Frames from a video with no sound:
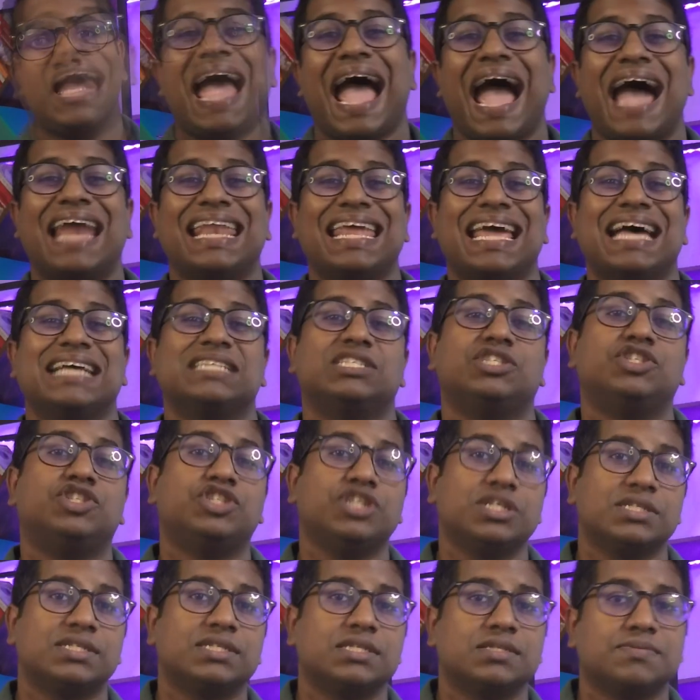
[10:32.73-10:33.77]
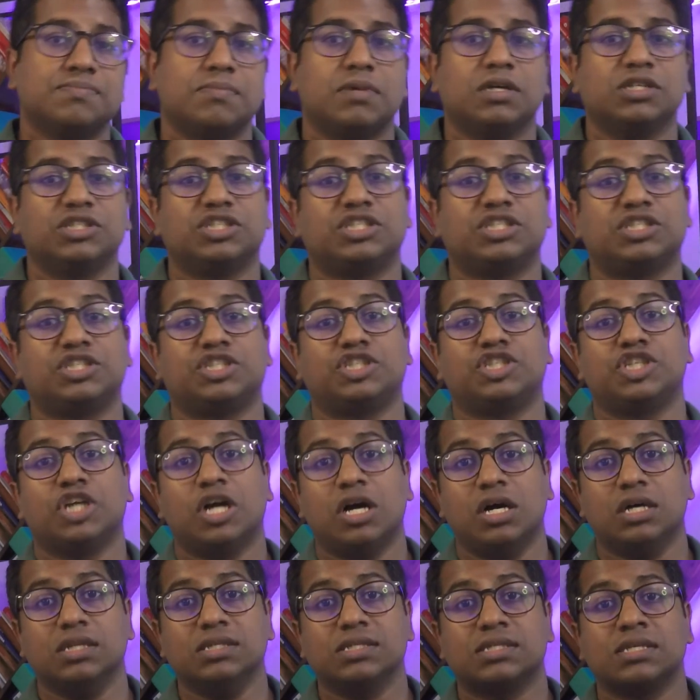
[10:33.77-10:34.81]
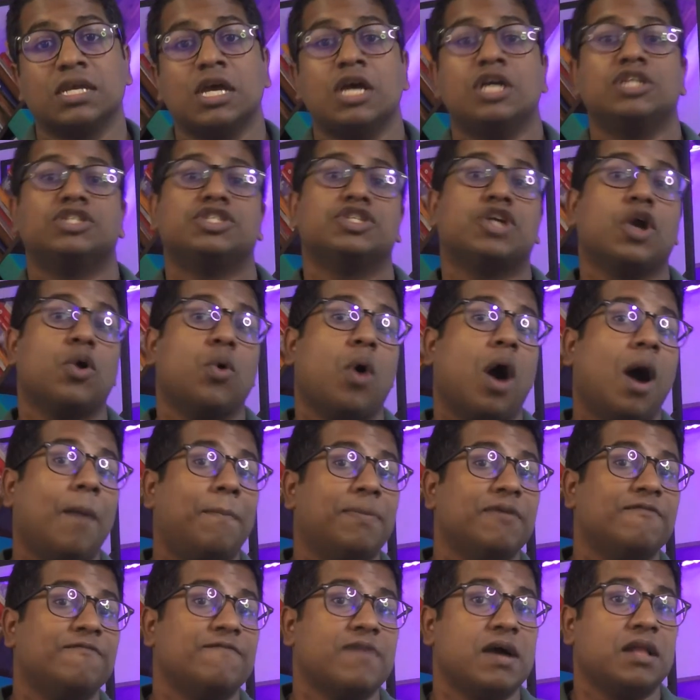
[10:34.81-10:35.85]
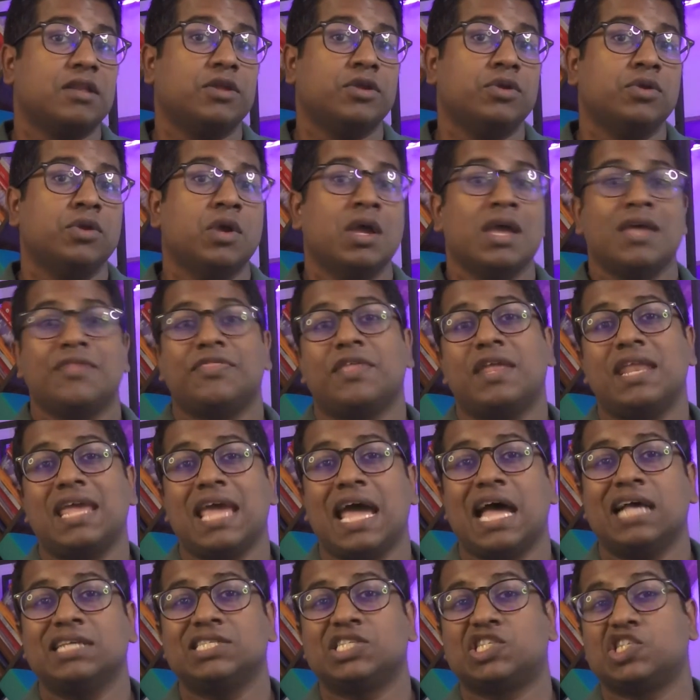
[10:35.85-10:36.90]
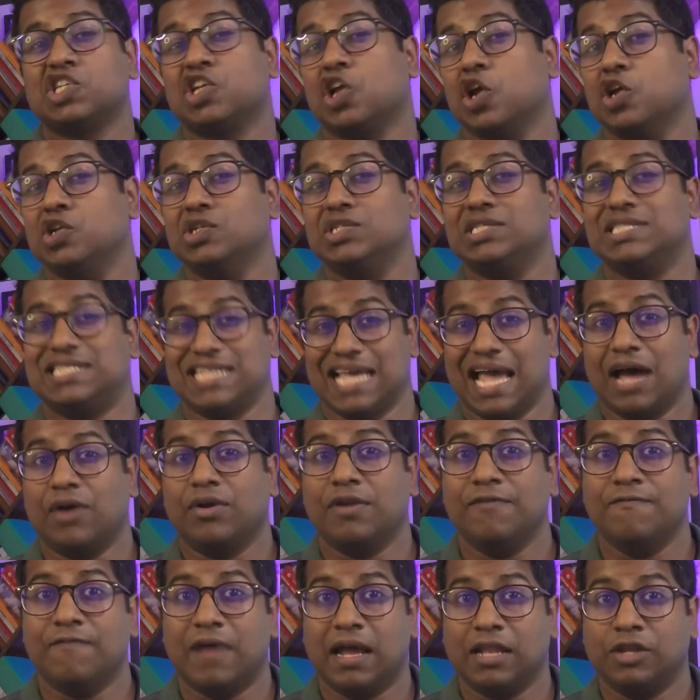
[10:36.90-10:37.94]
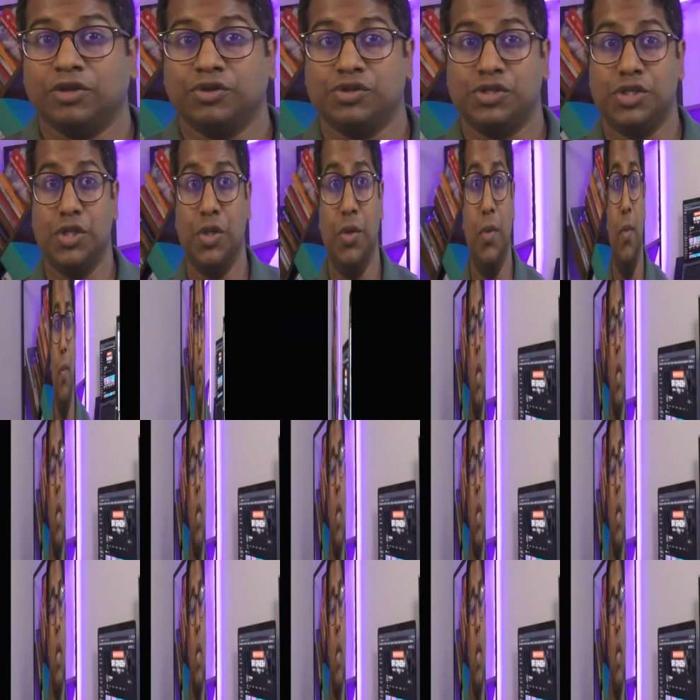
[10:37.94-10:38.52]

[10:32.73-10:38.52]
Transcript: and it has just as much chance to go up in value than it has to go down in value too.